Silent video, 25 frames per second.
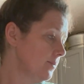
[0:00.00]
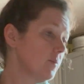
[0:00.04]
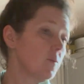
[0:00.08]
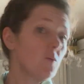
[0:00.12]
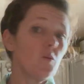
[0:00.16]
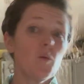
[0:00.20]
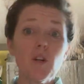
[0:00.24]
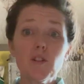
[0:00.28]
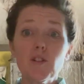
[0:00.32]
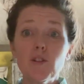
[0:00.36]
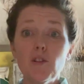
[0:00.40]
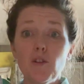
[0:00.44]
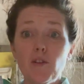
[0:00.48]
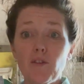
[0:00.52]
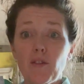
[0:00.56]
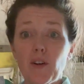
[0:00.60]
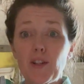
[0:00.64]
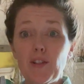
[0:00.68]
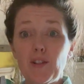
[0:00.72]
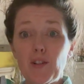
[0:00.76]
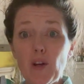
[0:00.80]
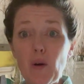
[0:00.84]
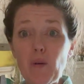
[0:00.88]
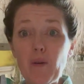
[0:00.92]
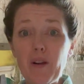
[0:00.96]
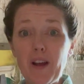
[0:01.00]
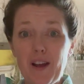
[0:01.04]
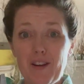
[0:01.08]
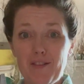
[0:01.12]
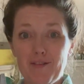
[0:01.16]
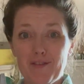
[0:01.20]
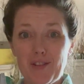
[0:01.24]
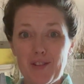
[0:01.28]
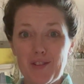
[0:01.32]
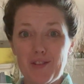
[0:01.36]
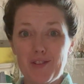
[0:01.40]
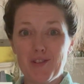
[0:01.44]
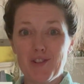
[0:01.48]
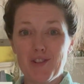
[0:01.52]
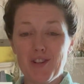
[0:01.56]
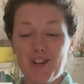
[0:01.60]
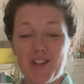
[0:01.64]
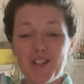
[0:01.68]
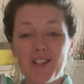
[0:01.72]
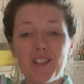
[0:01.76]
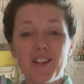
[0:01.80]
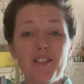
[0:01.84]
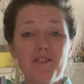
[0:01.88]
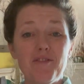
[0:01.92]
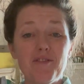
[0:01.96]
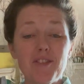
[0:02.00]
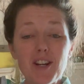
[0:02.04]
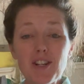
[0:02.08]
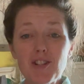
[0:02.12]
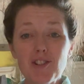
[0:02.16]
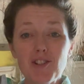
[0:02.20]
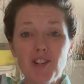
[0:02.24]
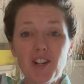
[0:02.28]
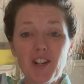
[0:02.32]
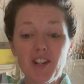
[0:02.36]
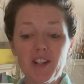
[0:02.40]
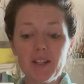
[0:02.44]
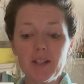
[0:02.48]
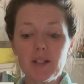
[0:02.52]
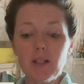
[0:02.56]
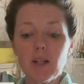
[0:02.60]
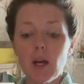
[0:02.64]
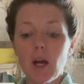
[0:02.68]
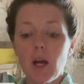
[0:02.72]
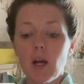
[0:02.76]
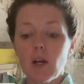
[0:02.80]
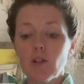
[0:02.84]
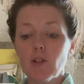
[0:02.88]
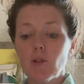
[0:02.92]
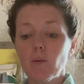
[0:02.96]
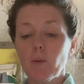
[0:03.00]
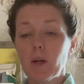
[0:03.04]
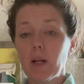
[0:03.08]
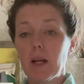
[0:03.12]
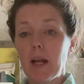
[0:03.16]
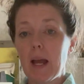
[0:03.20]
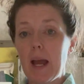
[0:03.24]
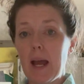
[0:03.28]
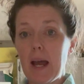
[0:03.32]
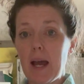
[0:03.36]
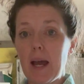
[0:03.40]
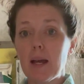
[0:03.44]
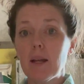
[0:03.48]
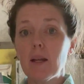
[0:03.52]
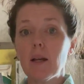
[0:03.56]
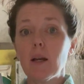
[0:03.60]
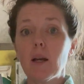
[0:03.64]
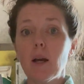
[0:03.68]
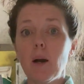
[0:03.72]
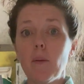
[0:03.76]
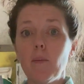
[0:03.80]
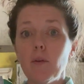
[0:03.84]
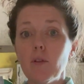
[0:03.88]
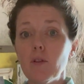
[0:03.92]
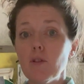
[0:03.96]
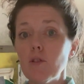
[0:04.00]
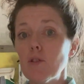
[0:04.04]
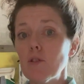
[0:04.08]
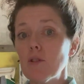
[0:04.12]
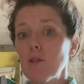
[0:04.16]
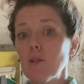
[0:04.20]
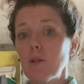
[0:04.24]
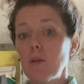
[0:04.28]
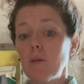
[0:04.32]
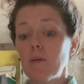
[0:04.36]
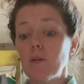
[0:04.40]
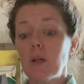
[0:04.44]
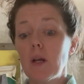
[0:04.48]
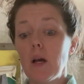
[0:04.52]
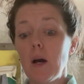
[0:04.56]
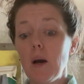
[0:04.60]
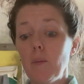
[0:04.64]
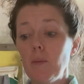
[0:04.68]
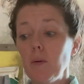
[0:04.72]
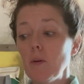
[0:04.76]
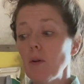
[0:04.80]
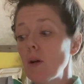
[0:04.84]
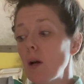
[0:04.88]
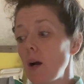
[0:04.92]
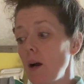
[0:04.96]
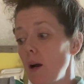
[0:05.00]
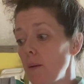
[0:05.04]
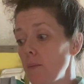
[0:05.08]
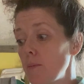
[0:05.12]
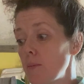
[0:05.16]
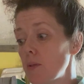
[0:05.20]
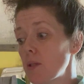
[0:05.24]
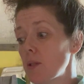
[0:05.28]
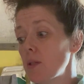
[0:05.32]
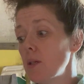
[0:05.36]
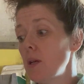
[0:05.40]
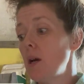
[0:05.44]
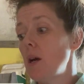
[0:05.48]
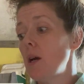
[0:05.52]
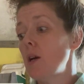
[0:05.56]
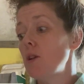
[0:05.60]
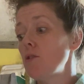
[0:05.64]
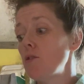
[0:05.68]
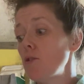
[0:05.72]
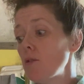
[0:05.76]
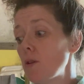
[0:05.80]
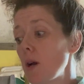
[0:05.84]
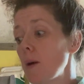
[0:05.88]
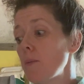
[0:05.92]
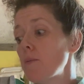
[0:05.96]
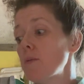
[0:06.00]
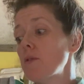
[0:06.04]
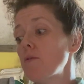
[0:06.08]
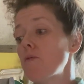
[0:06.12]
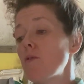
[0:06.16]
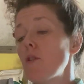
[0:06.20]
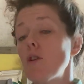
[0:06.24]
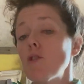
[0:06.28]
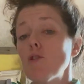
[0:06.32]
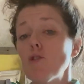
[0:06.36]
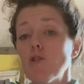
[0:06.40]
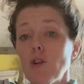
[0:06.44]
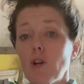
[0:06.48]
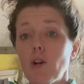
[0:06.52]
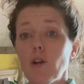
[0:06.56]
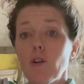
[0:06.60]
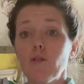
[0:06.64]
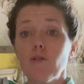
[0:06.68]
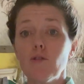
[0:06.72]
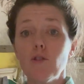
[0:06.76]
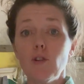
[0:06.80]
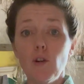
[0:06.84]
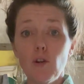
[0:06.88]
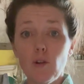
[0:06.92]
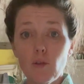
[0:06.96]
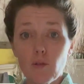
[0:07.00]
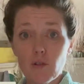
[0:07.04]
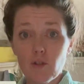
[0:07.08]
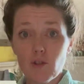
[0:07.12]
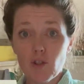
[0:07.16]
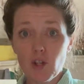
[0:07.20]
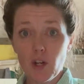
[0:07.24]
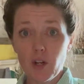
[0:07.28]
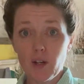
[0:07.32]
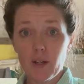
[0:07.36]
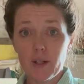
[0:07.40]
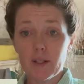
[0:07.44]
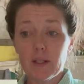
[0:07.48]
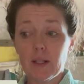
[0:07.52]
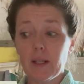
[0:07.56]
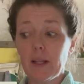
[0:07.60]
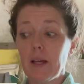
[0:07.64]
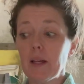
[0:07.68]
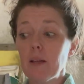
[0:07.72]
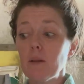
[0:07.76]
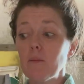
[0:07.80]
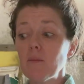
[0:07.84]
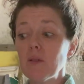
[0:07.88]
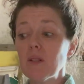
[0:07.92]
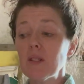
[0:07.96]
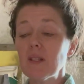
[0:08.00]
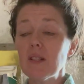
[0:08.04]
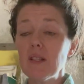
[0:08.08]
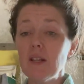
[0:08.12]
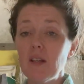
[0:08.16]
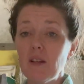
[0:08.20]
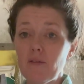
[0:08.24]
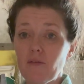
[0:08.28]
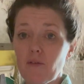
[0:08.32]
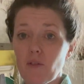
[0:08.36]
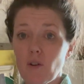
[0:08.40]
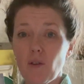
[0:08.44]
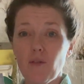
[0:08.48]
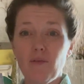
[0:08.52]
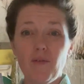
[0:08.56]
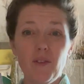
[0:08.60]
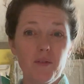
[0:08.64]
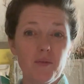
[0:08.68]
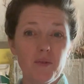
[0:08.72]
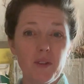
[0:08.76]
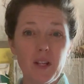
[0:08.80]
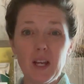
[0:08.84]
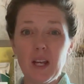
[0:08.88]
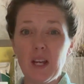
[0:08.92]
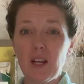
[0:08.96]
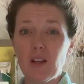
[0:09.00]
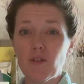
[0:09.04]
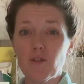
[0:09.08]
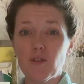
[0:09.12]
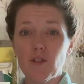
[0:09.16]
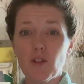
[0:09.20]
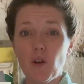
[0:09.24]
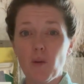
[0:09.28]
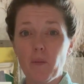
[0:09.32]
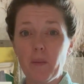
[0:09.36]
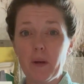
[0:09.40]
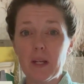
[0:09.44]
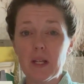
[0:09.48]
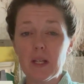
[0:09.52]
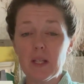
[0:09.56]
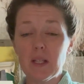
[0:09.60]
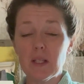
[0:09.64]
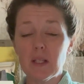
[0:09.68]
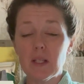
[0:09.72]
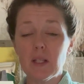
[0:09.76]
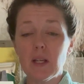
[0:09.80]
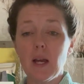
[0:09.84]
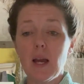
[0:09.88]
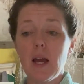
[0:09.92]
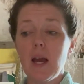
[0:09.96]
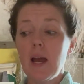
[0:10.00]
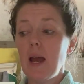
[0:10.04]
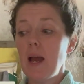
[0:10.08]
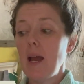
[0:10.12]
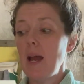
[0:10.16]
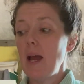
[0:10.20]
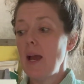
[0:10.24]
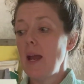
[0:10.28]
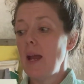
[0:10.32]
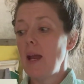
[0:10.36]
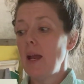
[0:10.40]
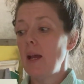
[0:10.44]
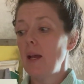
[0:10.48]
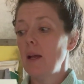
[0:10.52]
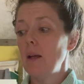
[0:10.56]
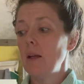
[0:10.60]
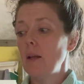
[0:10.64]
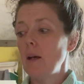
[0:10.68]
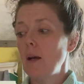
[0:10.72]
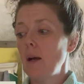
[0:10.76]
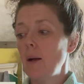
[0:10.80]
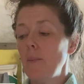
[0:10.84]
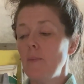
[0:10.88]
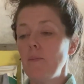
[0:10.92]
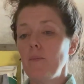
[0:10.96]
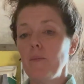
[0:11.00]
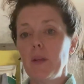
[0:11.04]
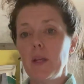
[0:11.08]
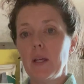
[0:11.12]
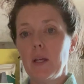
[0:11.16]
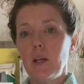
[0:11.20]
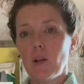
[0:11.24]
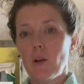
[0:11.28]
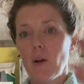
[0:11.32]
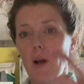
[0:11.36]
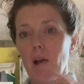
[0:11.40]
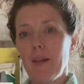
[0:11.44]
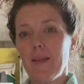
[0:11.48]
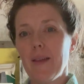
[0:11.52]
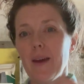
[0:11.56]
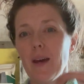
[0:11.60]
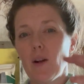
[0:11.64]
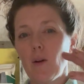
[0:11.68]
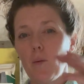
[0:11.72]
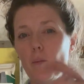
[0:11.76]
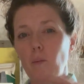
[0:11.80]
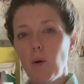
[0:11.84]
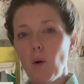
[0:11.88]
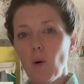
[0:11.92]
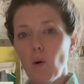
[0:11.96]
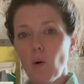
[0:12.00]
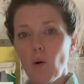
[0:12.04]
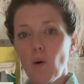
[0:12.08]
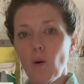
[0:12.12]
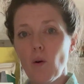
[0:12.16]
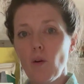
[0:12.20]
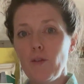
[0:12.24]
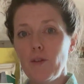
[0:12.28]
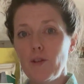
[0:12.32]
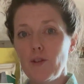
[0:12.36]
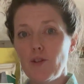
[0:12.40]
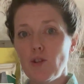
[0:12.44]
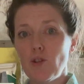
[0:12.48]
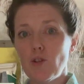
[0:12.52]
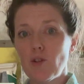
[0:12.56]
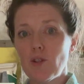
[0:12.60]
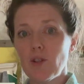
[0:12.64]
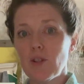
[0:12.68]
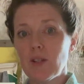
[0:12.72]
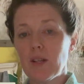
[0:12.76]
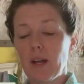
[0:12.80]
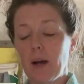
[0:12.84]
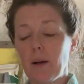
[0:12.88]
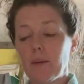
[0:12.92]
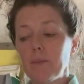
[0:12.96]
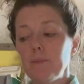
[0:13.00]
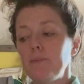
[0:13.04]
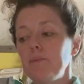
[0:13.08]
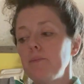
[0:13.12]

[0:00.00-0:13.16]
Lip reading: what to do if I don't have frozen cherries. I have fresh cherries. So we're going to add couple cups, 2 cups of sugar to the cherries, let them sit for 15 or so minutes, and you know how that'll pull the juices out.